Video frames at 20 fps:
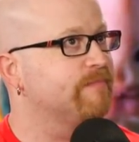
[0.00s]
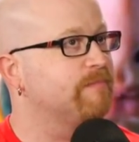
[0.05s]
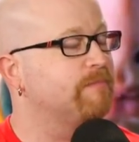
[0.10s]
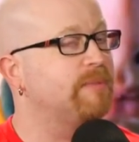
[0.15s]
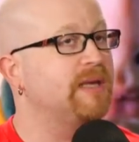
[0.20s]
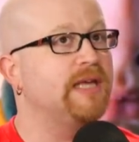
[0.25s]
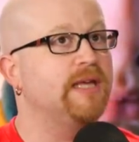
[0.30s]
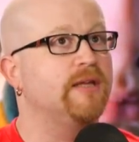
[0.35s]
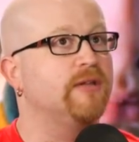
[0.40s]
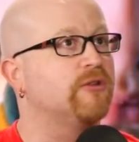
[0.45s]

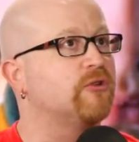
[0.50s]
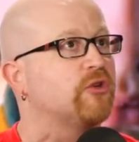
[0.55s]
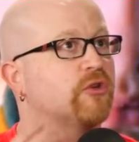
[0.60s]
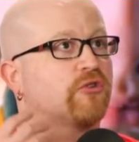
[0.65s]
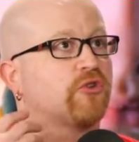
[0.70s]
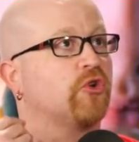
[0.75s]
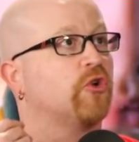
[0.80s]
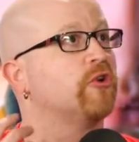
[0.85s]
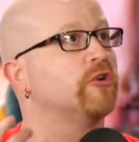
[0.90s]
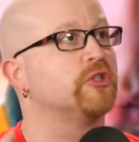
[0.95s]
be
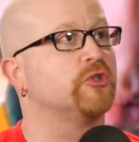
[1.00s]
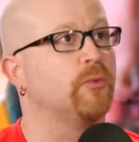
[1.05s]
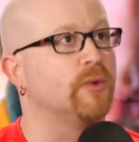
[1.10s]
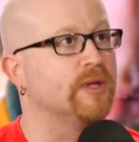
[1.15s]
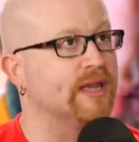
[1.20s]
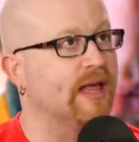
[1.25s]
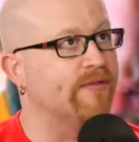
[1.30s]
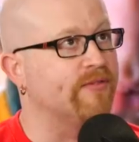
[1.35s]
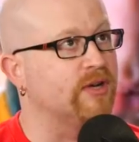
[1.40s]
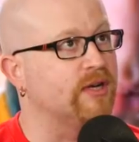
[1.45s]
just turned to
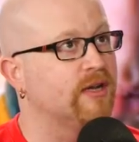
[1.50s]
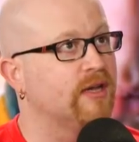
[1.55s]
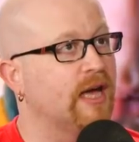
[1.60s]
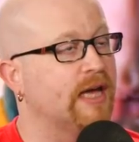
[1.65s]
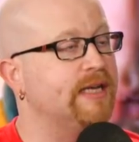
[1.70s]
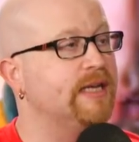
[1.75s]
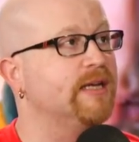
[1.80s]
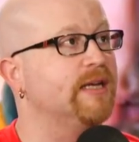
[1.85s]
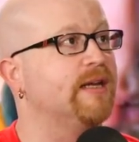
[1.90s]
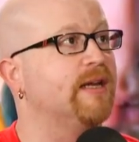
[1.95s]
11. I
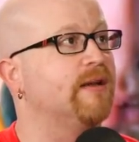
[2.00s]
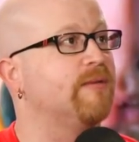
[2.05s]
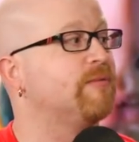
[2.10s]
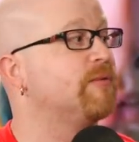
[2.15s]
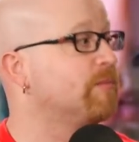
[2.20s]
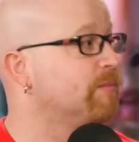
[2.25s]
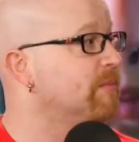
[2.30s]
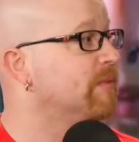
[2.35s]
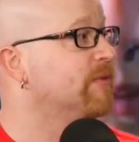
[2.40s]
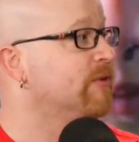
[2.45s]
needed,
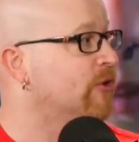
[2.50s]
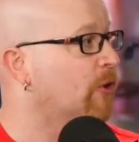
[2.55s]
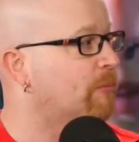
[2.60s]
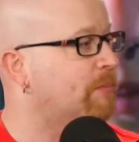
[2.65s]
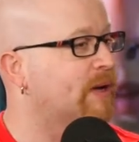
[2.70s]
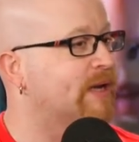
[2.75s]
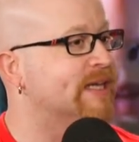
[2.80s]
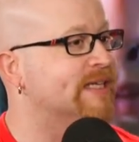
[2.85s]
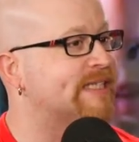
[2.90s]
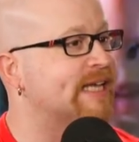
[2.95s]
no
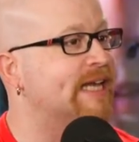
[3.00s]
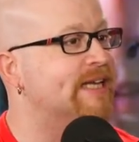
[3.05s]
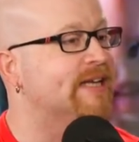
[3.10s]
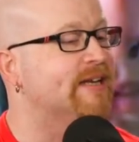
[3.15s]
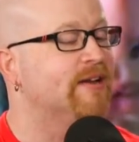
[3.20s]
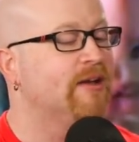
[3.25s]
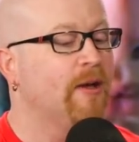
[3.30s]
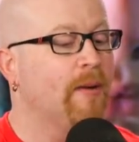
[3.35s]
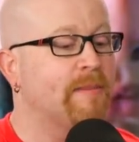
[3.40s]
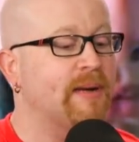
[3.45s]
pun intended,
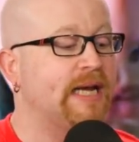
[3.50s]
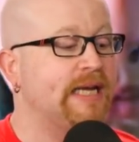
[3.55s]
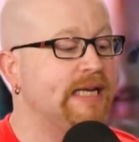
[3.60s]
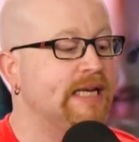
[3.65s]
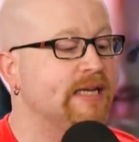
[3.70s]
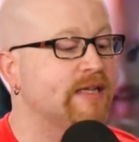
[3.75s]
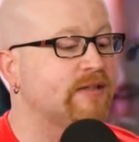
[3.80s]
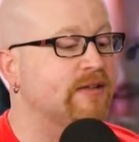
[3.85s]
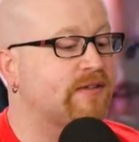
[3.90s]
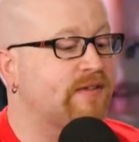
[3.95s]
but I
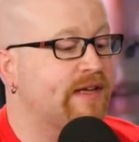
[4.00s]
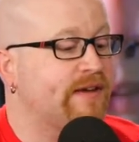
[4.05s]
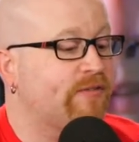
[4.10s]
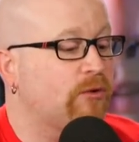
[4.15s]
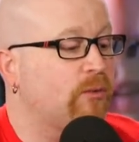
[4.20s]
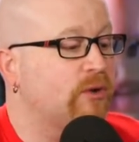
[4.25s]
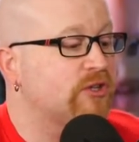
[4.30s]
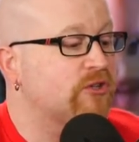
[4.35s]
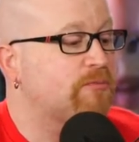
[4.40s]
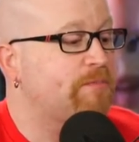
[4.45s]
needed to see
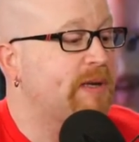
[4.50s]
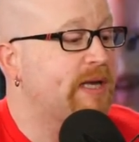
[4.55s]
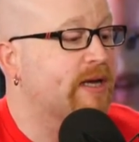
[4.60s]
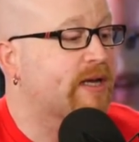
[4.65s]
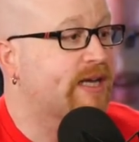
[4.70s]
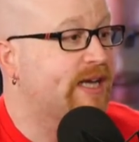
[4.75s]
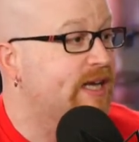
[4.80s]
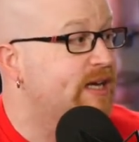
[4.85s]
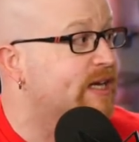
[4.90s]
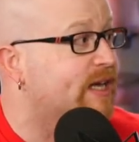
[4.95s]
everyone just be a
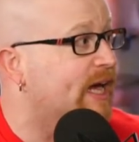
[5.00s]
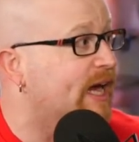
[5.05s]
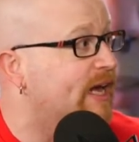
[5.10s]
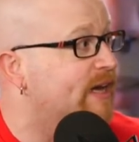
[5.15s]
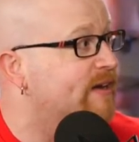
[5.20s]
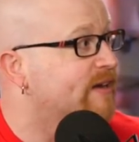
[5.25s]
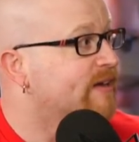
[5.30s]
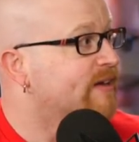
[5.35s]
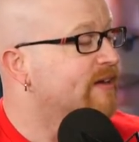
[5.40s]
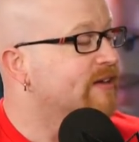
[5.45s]
kid
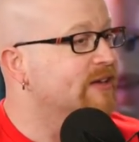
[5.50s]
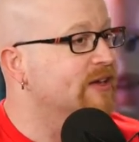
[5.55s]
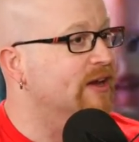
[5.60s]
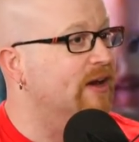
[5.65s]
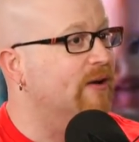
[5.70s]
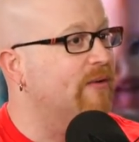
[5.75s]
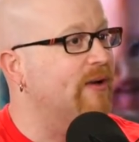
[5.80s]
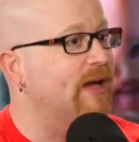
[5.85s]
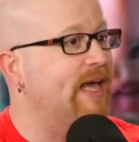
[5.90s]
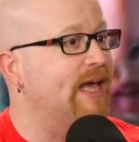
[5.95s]
again, you
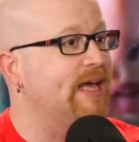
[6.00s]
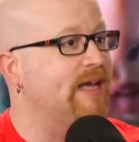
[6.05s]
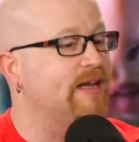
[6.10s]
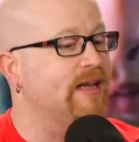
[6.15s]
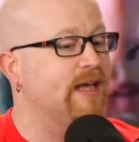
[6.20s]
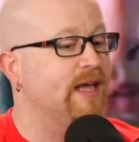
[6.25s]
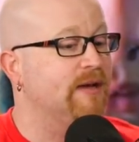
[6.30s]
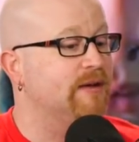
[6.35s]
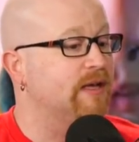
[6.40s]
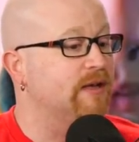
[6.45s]
know? And
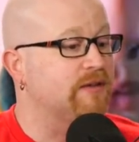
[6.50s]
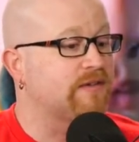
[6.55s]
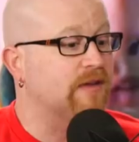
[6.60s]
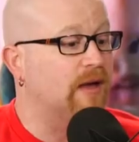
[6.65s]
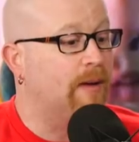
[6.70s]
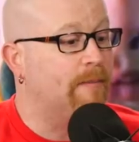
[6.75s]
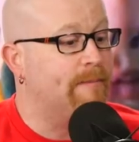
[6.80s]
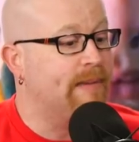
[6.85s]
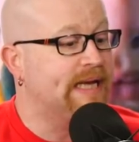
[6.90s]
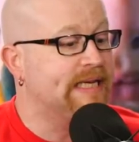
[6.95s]
it, it's
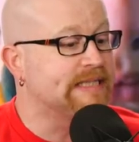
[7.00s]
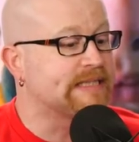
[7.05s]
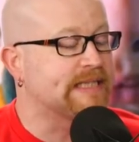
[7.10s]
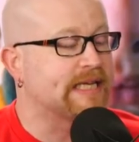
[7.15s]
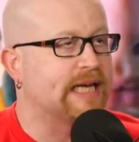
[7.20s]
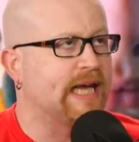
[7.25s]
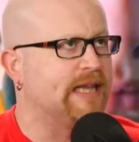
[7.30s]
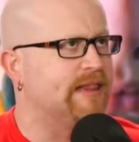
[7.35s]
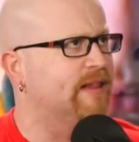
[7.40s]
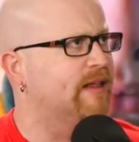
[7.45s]

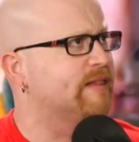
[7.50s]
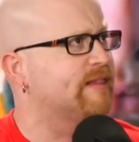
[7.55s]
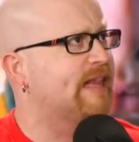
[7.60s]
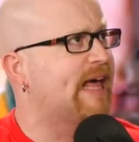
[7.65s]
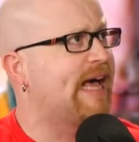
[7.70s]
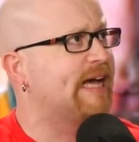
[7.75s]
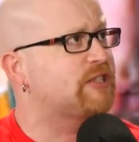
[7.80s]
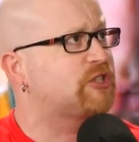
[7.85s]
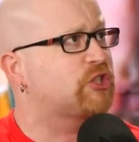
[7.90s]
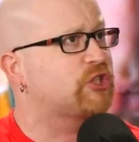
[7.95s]
amazing. And the
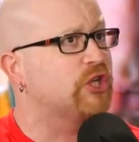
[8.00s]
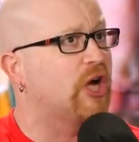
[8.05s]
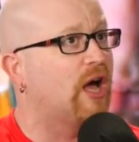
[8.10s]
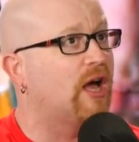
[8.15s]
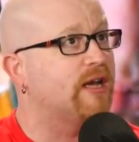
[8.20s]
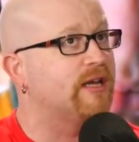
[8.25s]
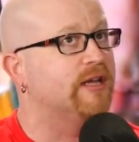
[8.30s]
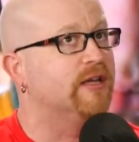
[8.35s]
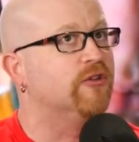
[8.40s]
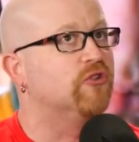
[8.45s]
last
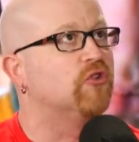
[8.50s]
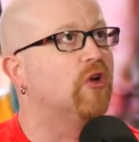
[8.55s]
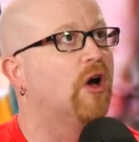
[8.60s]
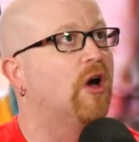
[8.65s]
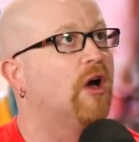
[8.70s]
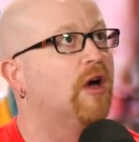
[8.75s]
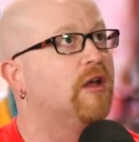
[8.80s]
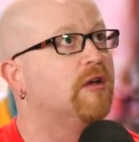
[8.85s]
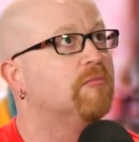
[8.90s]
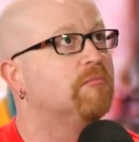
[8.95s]
shot is
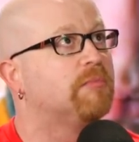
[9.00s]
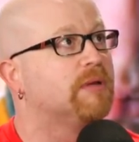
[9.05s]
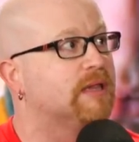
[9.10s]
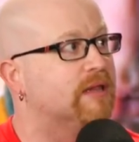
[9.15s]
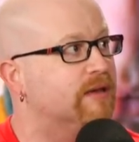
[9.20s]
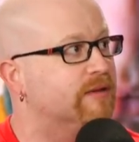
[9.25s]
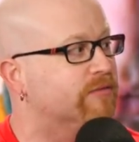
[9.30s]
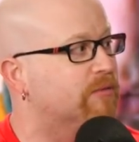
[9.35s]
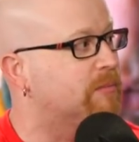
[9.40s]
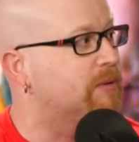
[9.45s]

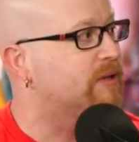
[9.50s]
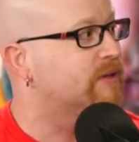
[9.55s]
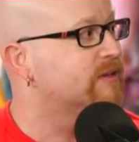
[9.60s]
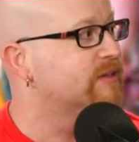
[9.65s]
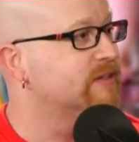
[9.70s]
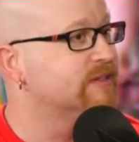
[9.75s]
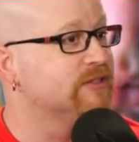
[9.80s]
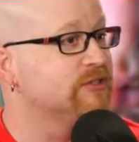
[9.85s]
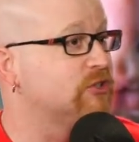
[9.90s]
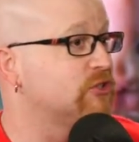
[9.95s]
unbelievable.
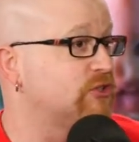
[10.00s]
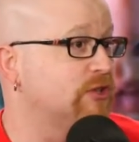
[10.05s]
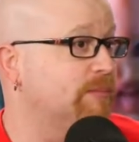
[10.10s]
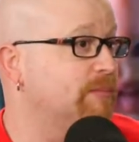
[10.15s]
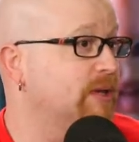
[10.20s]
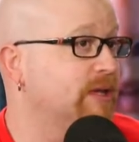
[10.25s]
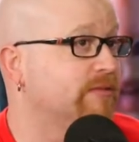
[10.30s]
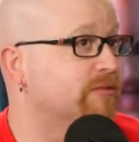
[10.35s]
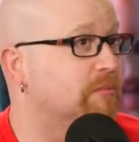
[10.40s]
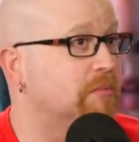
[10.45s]
I think you've
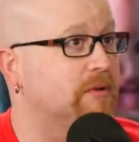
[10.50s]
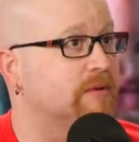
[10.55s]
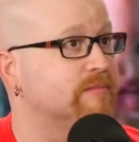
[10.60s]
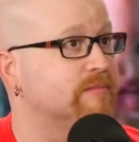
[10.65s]
made that